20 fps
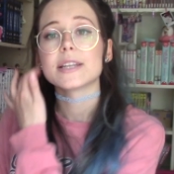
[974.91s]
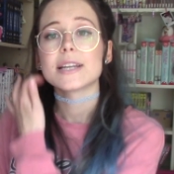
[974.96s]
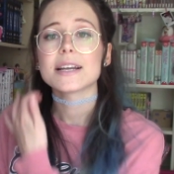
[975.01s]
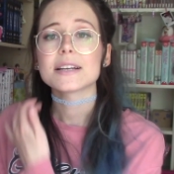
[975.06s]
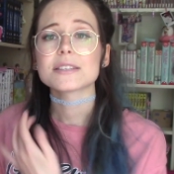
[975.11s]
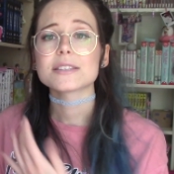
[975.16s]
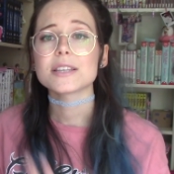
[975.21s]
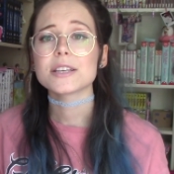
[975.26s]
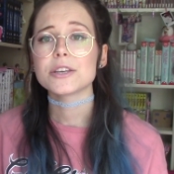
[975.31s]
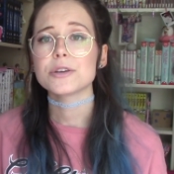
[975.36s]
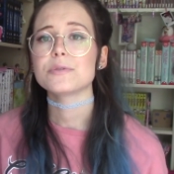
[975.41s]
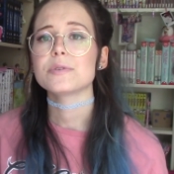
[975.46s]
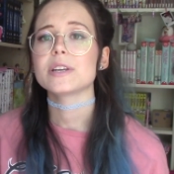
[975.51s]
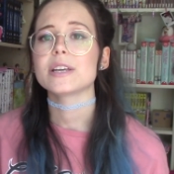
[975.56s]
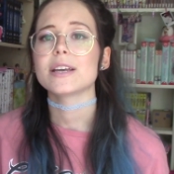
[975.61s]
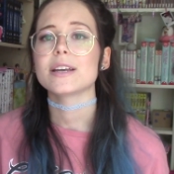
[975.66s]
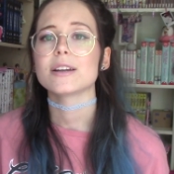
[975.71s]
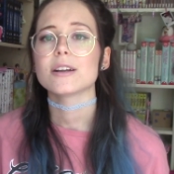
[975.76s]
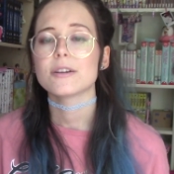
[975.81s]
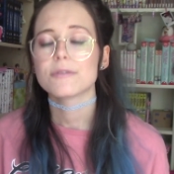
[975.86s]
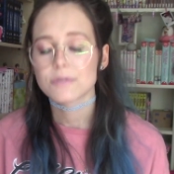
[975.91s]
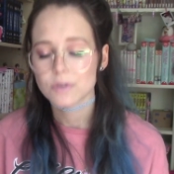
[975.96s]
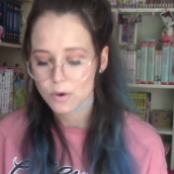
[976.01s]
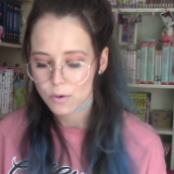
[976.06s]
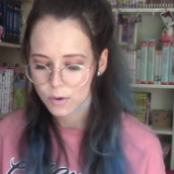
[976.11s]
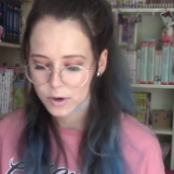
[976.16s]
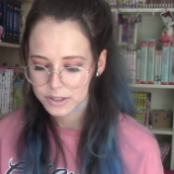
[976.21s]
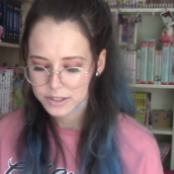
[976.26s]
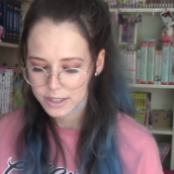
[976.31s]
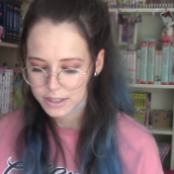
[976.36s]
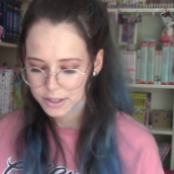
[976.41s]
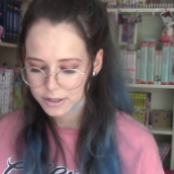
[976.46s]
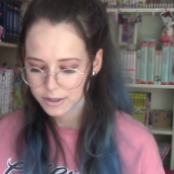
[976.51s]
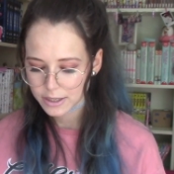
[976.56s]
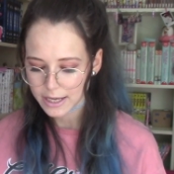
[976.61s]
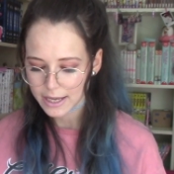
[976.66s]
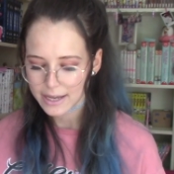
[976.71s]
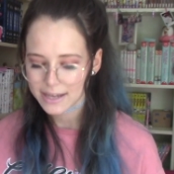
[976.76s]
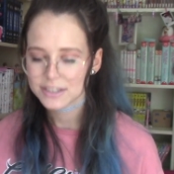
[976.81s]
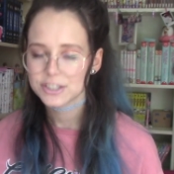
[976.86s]
next thing you need, of course, in your
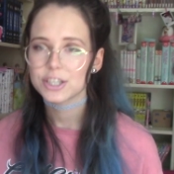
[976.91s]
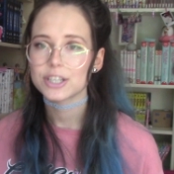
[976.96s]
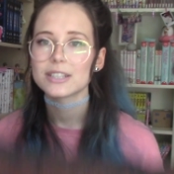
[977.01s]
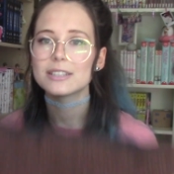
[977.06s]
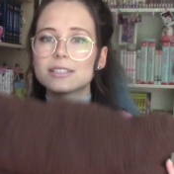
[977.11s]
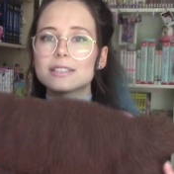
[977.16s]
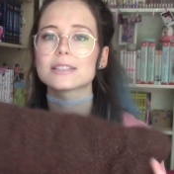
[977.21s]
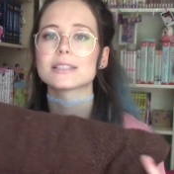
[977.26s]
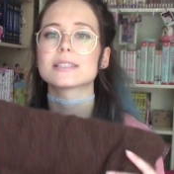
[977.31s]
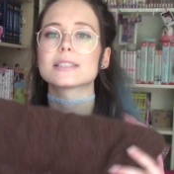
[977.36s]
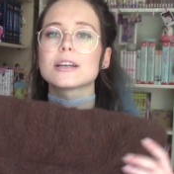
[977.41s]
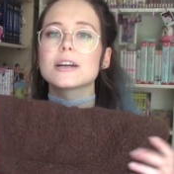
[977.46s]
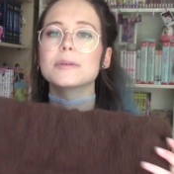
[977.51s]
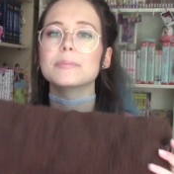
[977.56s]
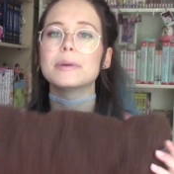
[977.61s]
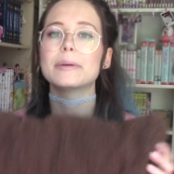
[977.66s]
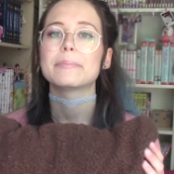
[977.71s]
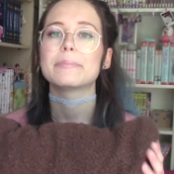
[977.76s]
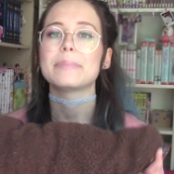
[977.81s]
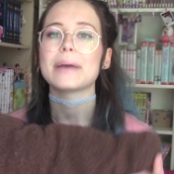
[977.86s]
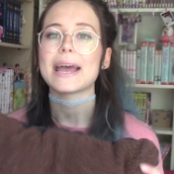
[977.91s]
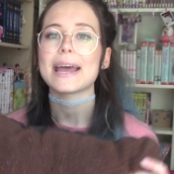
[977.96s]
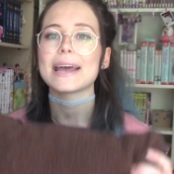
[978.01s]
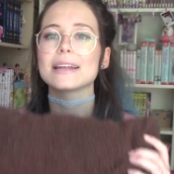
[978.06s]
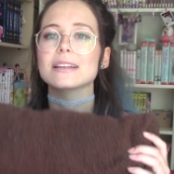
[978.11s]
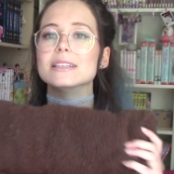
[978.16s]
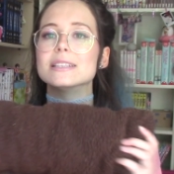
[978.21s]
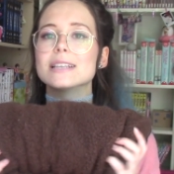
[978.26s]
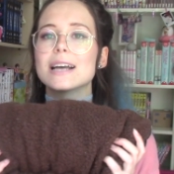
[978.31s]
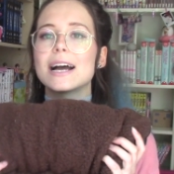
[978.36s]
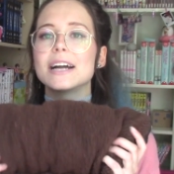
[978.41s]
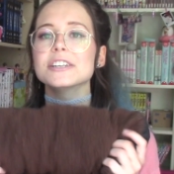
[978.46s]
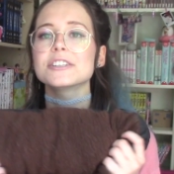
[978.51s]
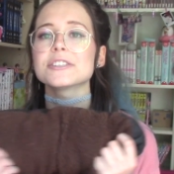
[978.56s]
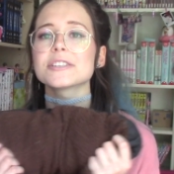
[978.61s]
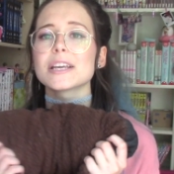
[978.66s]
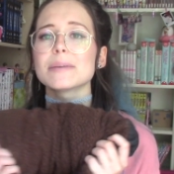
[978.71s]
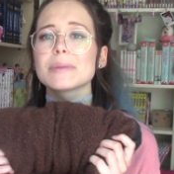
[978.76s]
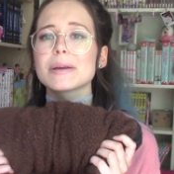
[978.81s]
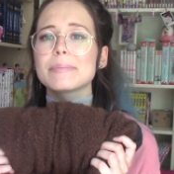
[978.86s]
cage is some beds. I just
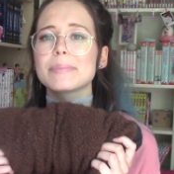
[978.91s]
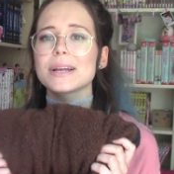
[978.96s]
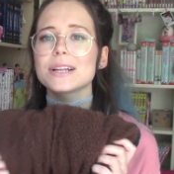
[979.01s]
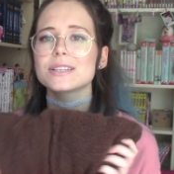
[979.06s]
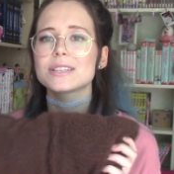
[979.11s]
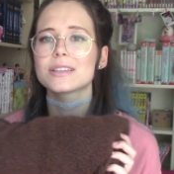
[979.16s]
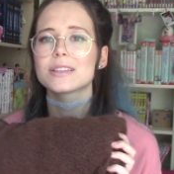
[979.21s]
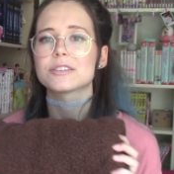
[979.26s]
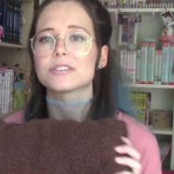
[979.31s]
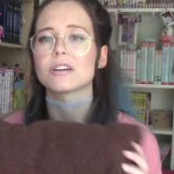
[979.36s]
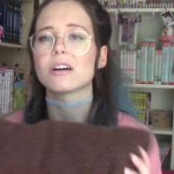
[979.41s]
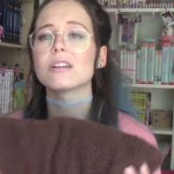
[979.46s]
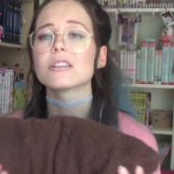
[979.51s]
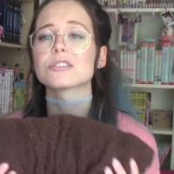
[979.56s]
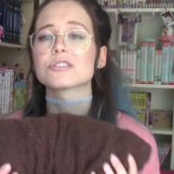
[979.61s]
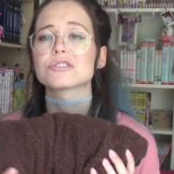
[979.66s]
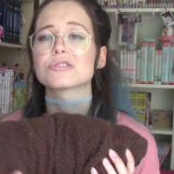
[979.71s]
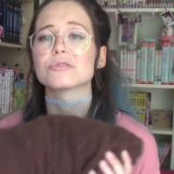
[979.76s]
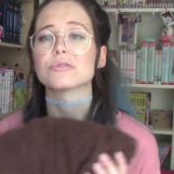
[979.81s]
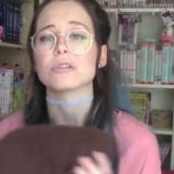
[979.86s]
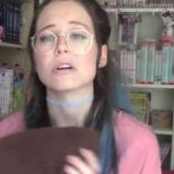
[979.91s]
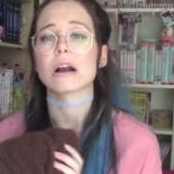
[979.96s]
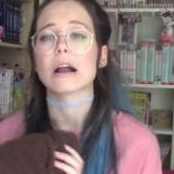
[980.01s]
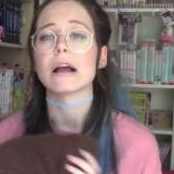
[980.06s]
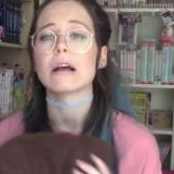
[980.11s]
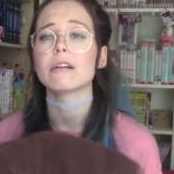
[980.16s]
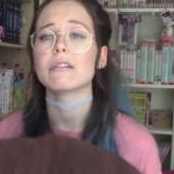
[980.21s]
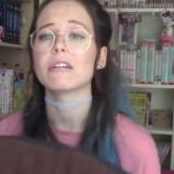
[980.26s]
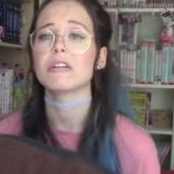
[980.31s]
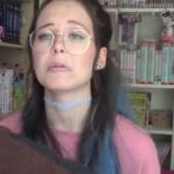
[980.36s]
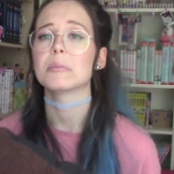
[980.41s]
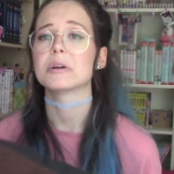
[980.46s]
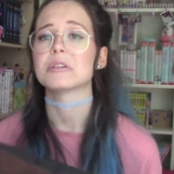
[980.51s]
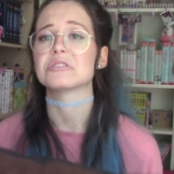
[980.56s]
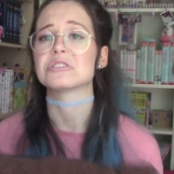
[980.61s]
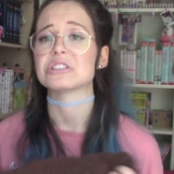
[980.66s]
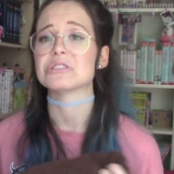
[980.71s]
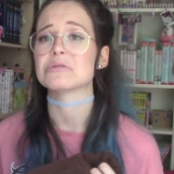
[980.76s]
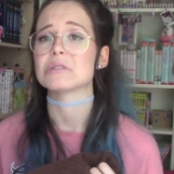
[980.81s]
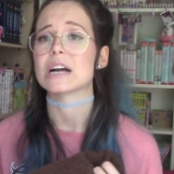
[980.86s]
get my beds at the dollar store. I don't know
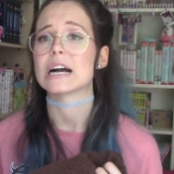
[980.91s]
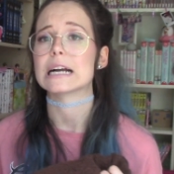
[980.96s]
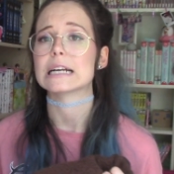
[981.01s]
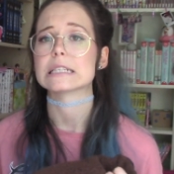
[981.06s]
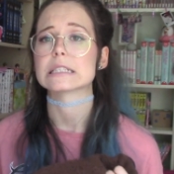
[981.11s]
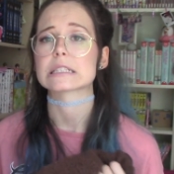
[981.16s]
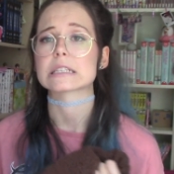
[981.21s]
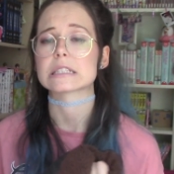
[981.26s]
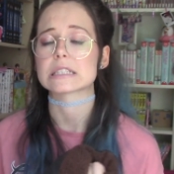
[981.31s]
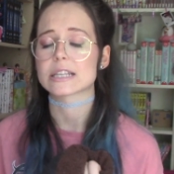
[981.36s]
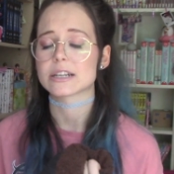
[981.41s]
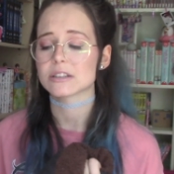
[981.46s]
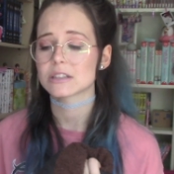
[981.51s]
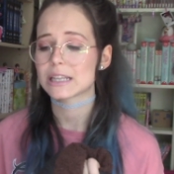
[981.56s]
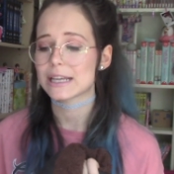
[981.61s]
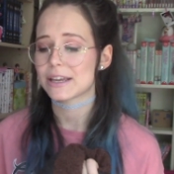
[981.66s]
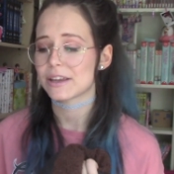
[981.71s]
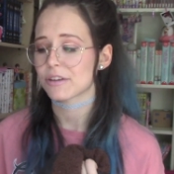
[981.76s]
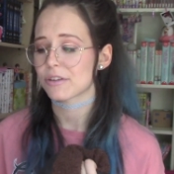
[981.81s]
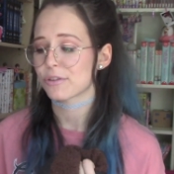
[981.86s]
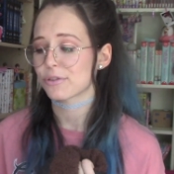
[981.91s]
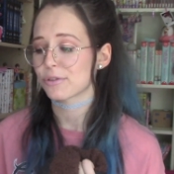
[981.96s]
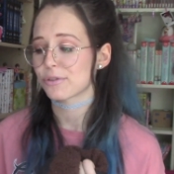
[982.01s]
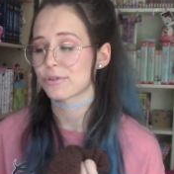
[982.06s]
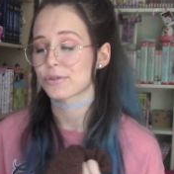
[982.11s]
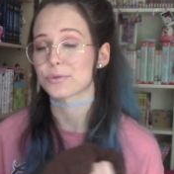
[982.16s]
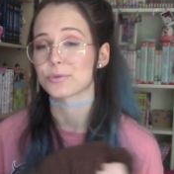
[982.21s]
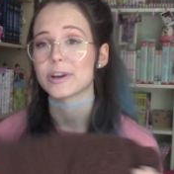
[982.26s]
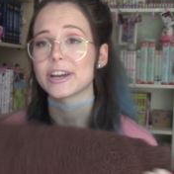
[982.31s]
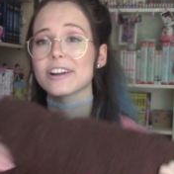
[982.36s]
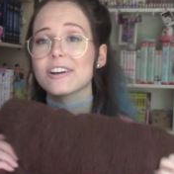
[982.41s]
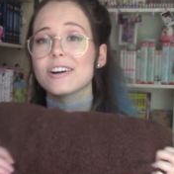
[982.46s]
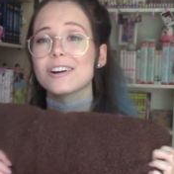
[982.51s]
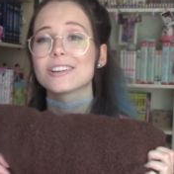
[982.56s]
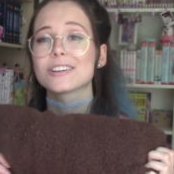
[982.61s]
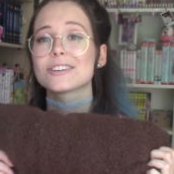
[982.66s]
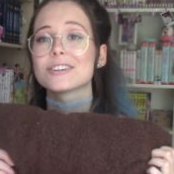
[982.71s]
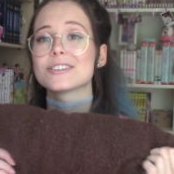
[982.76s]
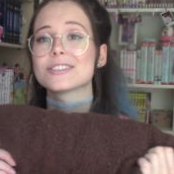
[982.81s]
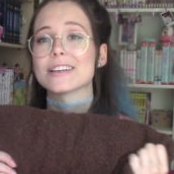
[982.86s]
about you guys, because they're like
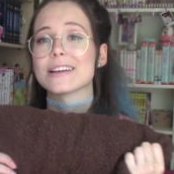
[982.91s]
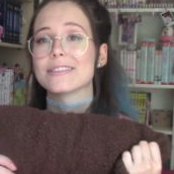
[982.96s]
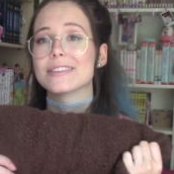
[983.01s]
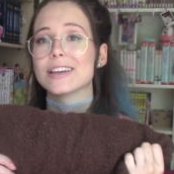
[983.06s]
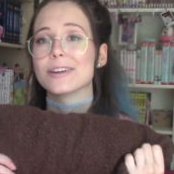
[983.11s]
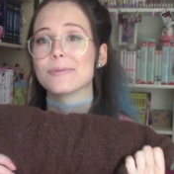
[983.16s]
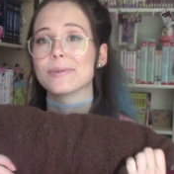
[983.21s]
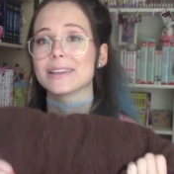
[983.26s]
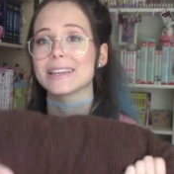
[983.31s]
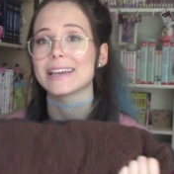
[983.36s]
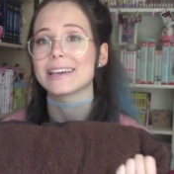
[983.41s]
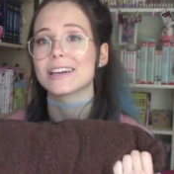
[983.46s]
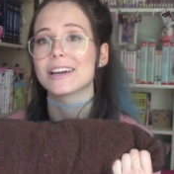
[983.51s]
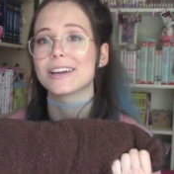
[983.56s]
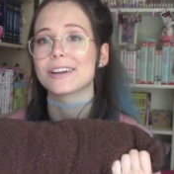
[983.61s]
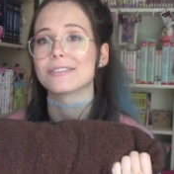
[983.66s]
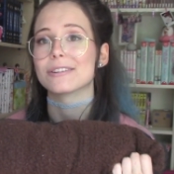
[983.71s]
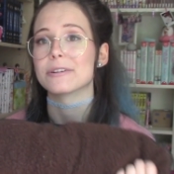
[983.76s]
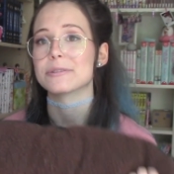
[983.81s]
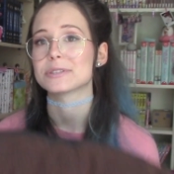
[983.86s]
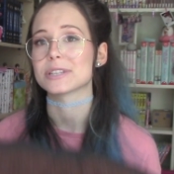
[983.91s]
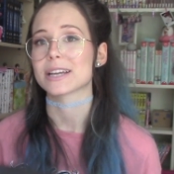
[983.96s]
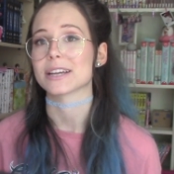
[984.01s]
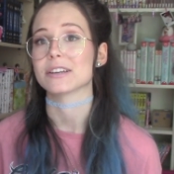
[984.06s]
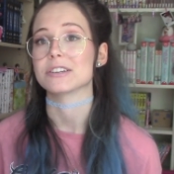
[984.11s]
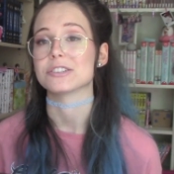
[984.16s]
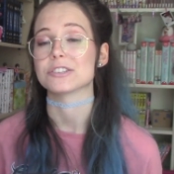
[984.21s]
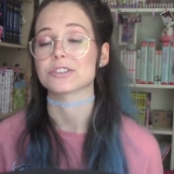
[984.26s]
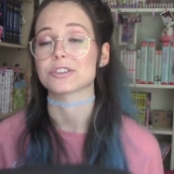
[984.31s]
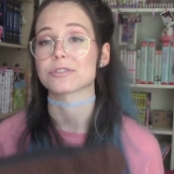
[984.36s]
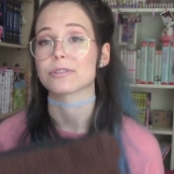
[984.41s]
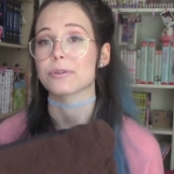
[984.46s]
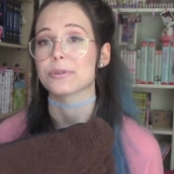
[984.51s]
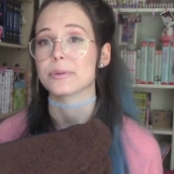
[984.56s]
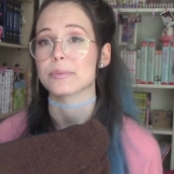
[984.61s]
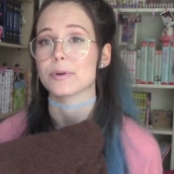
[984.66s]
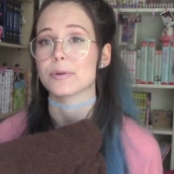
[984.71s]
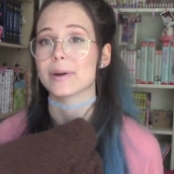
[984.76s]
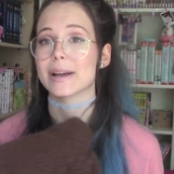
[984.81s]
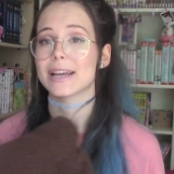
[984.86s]
$3, and then when they get gross, I can just throw them
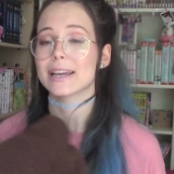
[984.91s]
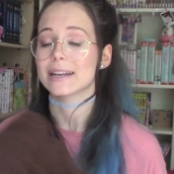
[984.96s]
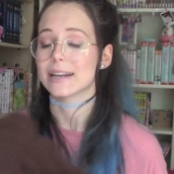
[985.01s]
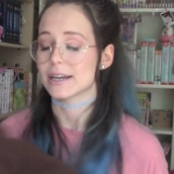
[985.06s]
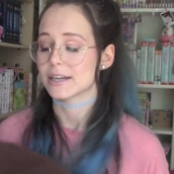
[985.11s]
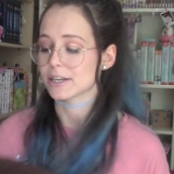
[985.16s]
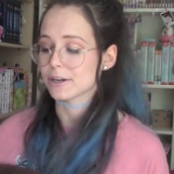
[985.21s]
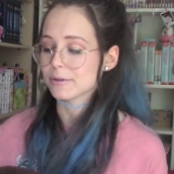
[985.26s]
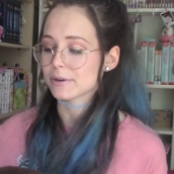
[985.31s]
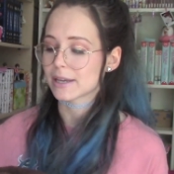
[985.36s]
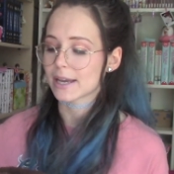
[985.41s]
away and I don't